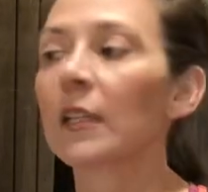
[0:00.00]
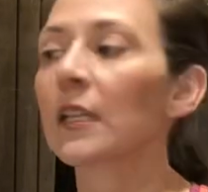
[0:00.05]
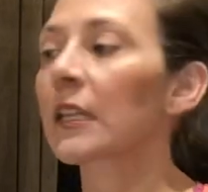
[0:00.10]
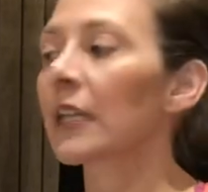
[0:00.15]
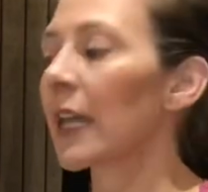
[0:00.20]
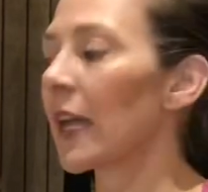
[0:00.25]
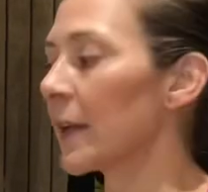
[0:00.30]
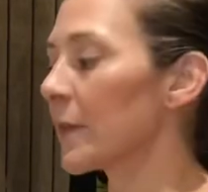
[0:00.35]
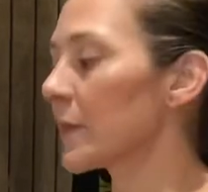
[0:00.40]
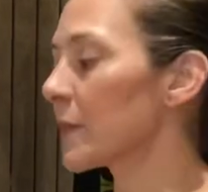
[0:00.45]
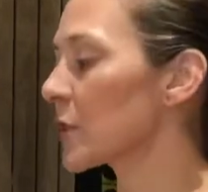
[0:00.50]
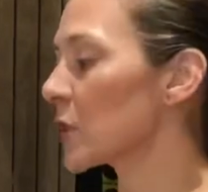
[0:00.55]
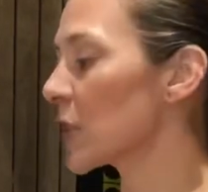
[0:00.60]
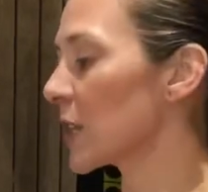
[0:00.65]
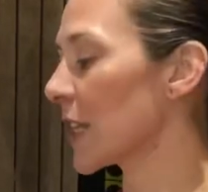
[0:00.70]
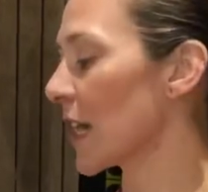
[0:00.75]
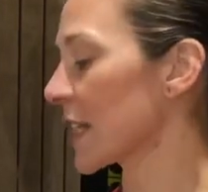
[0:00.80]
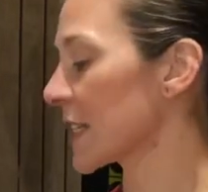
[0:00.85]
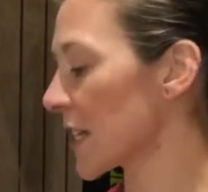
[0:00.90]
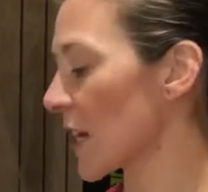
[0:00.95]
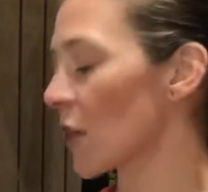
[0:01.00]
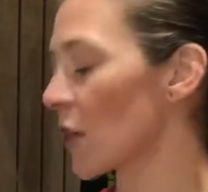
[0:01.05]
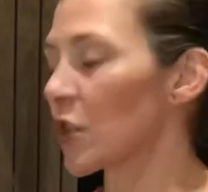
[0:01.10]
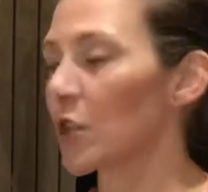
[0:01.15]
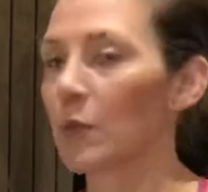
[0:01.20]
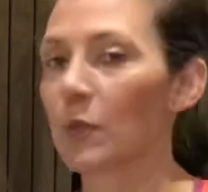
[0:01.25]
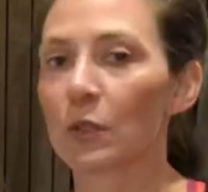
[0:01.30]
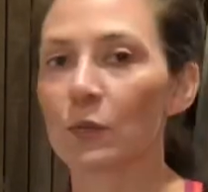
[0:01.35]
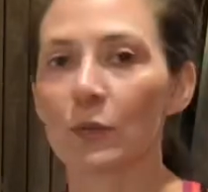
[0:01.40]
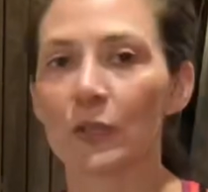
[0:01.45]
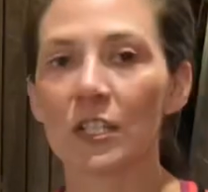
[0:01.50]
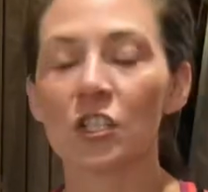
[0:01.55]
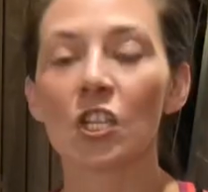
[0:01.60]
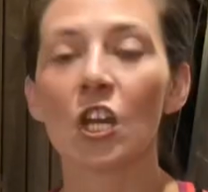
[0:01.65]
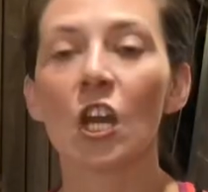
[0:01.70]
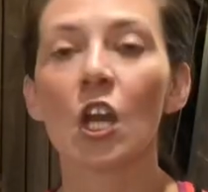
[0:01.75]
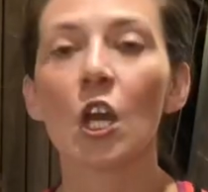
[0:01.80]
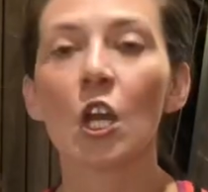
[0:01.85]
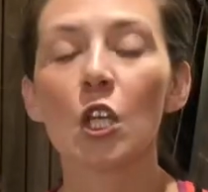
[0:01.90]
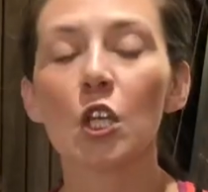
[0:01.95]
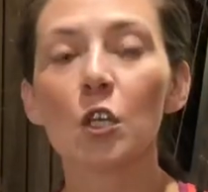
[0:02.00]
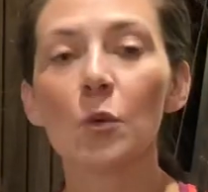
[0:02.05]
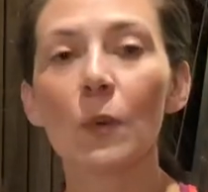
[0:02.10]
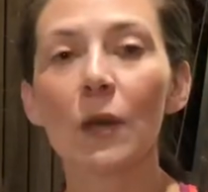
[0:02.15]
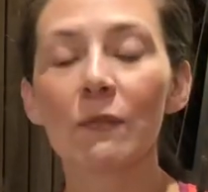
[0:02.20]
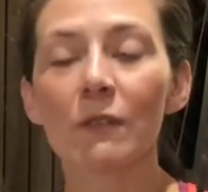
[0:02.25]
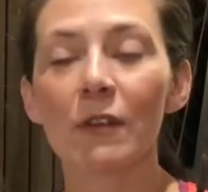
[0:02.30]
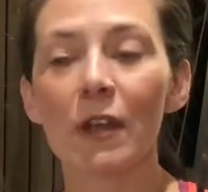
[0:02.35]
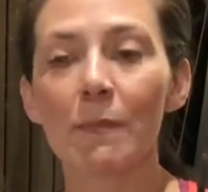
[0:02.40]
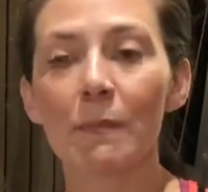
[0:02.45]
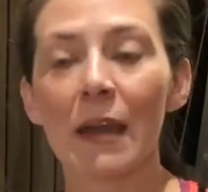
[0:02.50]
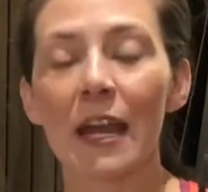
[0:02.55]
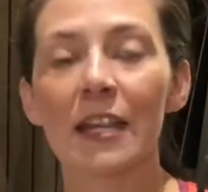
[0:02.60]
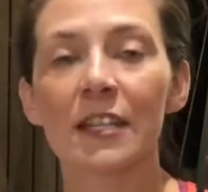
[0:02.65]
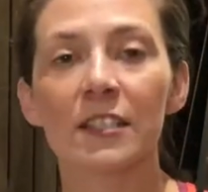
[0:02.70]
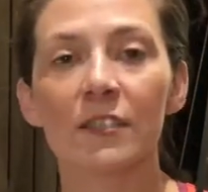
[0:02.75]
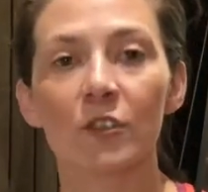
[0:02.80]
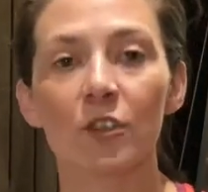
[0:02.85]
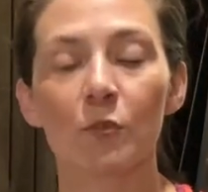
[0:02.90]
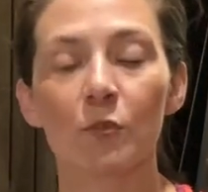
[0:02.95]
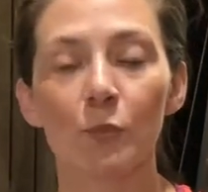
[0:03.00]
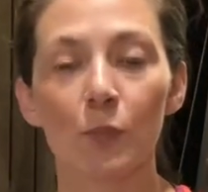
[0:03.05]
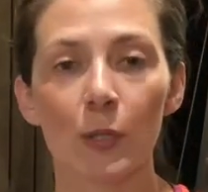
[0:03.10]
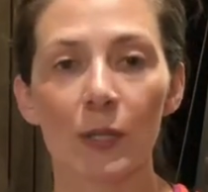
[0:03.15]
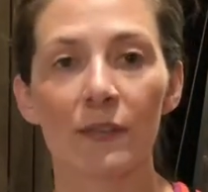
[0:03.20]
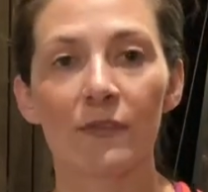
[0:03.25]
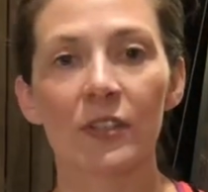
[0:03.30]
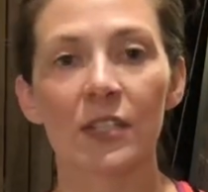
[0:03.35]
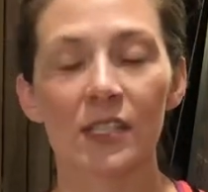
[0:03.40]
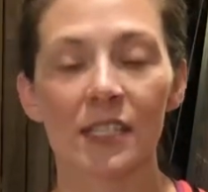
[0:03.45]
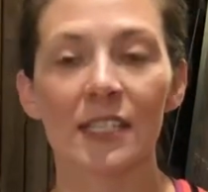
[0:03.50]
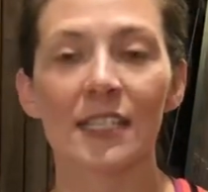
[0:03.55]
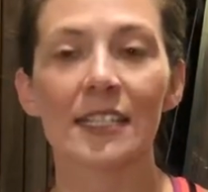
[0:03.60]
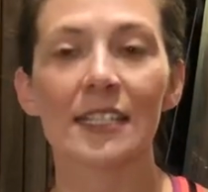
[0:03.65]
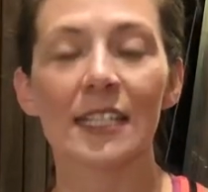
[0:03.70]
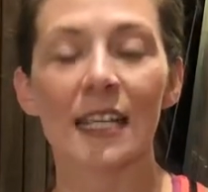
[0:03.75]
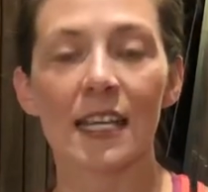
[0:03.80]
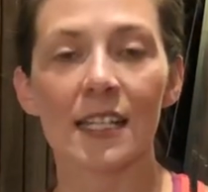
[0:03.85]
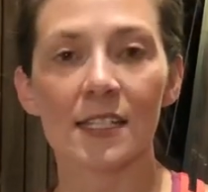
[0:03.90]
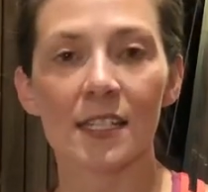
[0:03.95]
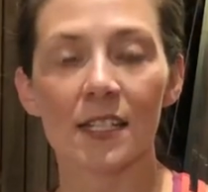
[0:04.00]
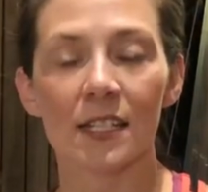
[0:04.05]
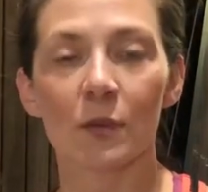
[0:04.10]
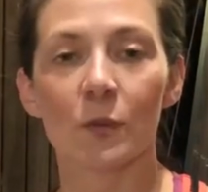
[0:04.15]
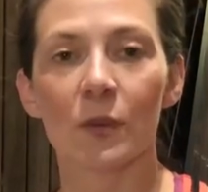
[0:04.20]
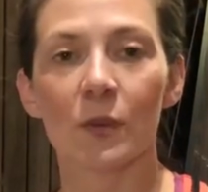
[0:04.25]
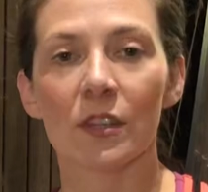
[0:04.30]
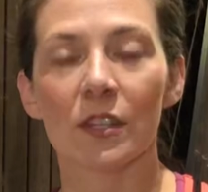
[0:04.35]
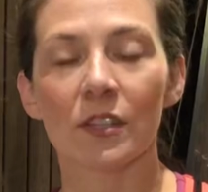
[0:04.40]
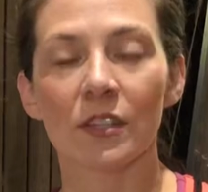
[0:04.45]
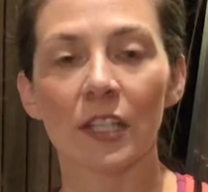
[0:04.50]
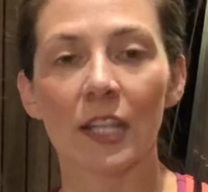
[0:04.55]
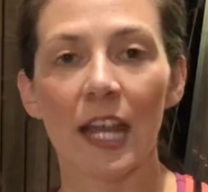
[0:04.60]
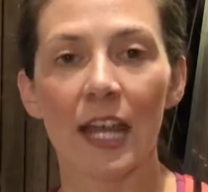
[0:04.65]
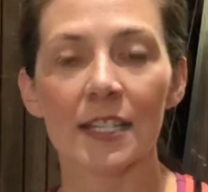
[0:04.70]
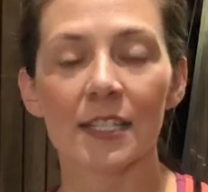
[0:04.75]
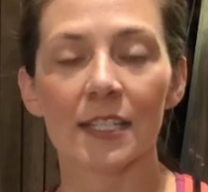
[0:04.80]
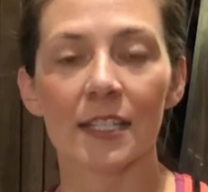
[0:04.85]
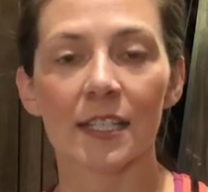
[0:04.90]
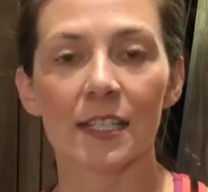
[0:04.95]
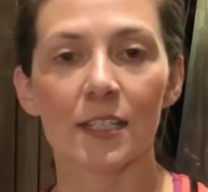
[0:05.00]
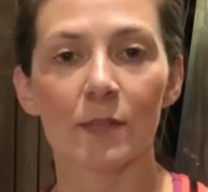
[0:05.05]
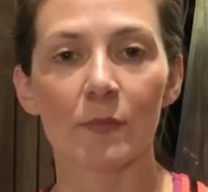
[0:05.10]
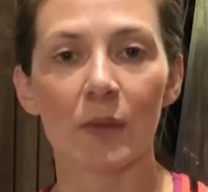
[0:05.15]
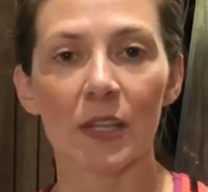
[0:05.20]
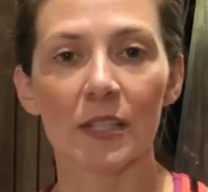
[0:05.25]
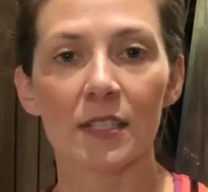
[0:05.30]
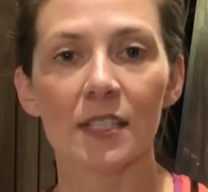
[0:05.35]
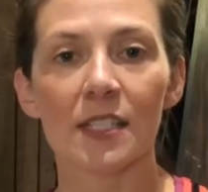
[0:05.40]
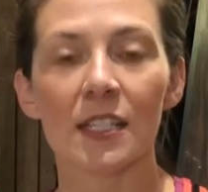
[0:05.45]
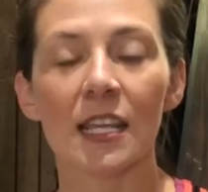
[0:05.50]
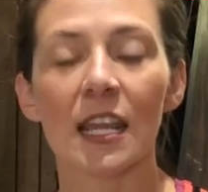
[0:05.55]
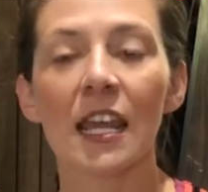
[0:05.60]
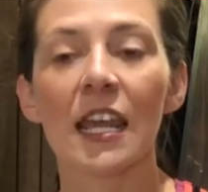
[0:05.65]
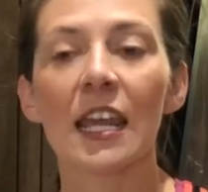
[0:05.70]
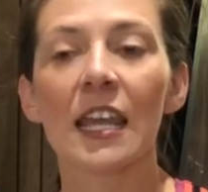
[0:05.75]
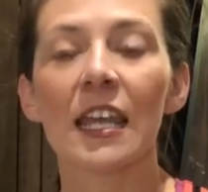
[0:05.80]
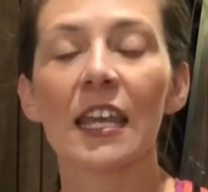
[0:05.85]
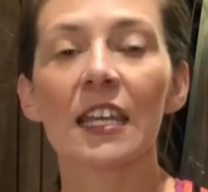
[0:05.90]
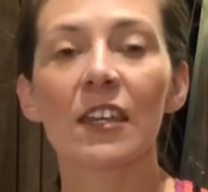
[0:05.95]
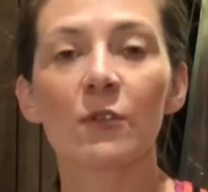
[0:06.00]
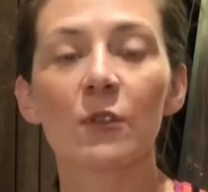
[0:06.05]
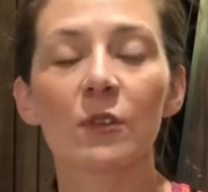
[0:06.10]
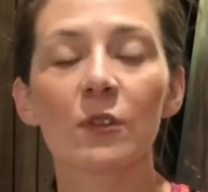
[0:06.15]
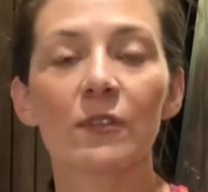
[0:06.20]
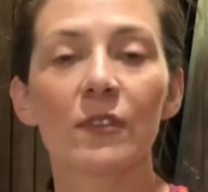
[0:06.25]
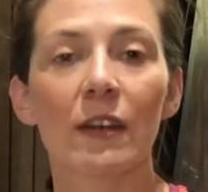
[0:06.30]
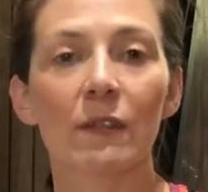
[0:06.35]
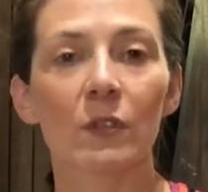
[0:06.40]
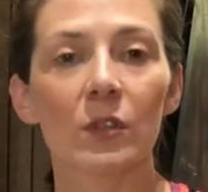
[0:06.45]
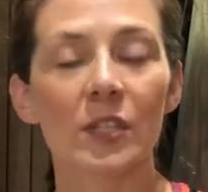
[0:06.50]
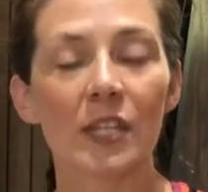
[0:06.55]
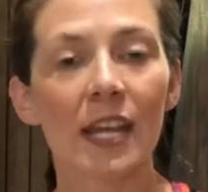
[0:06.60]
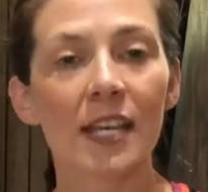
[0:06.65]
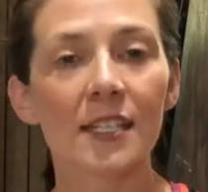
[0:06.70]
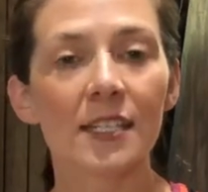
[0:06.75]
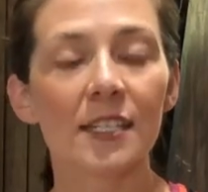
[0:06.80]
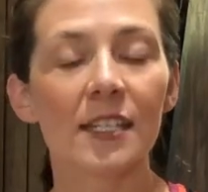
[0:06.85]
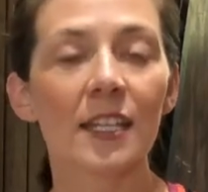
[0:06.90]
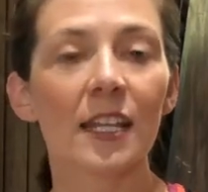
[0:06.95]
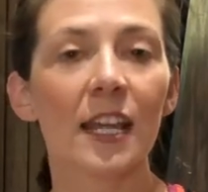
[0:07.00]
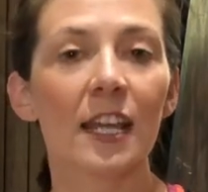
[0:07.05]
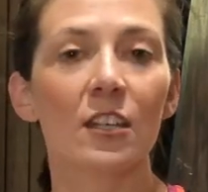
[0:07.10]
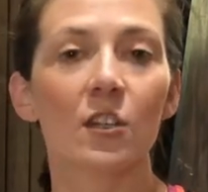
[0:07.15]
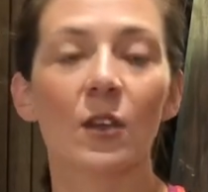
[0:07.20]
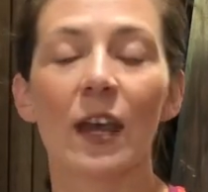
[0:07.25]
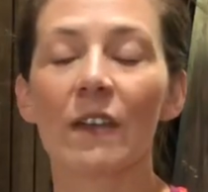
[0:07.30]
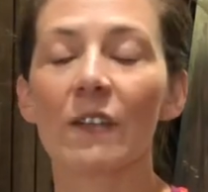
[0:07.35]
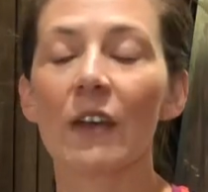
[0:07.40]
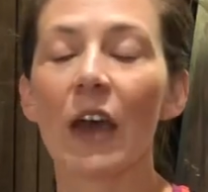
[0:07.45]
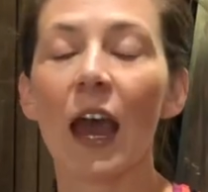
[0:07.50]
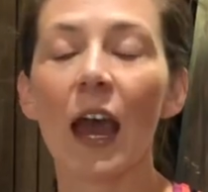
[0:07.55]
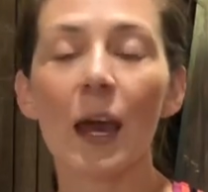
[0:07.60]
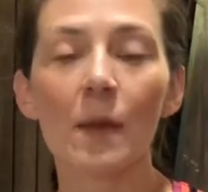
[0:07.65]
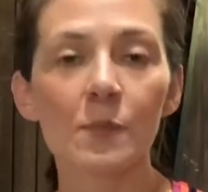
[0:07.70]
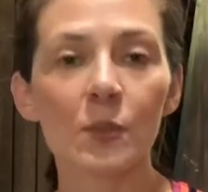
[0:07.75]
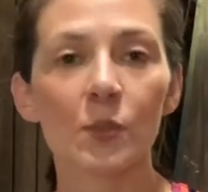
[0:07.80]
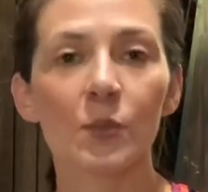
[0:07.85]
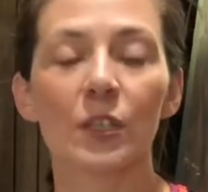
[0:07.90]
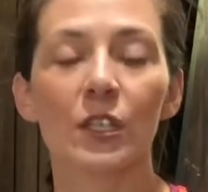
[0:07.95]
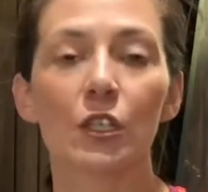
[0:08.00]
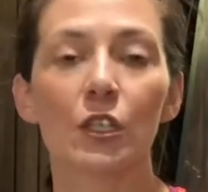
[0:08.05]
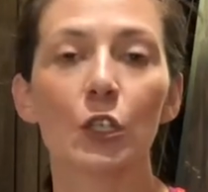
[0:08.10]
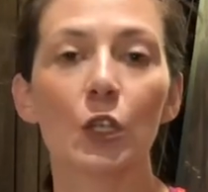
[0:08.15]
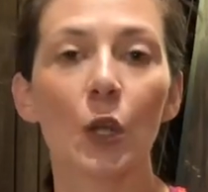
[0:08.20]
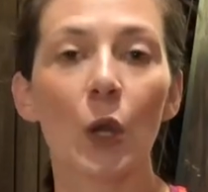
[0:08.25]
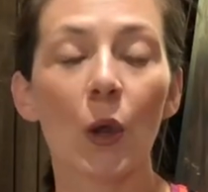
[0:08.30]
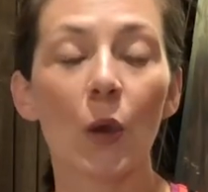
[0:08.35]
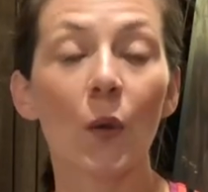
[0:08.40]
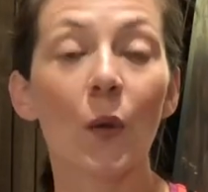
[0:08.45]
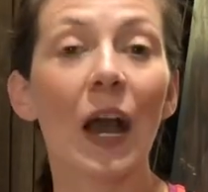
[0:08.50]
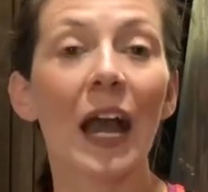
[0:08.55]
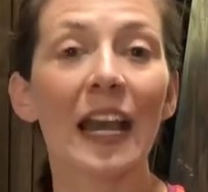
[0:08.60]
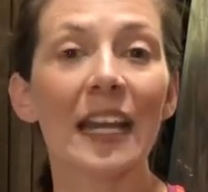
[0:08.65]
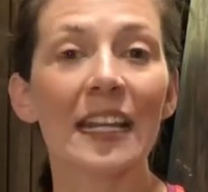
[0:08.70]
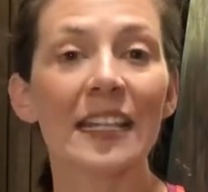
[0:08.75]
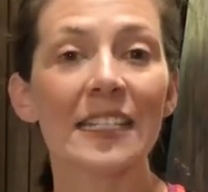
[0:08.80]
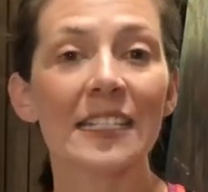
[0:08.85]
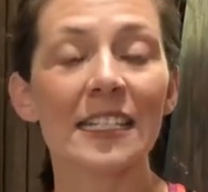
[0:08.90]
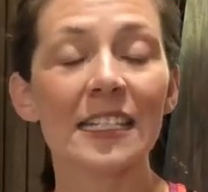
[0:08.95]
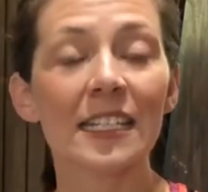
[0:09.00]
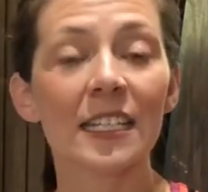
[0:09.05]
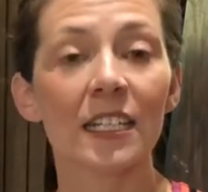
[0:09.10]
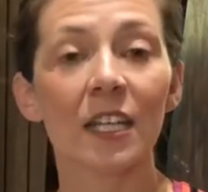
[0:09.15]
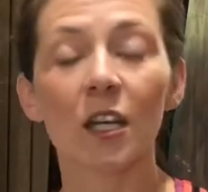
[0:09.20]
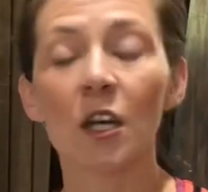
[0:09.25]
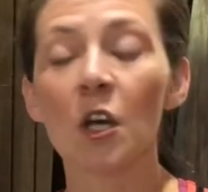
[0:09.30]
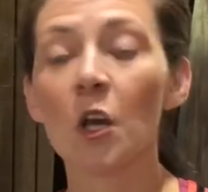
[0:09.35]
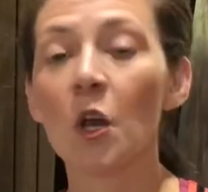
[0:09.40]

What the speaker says: Okay, so that's how you would reach your 1 rep max if you've previously tested it within the last 6 months. If you've never tested it and you have absolutely no idea,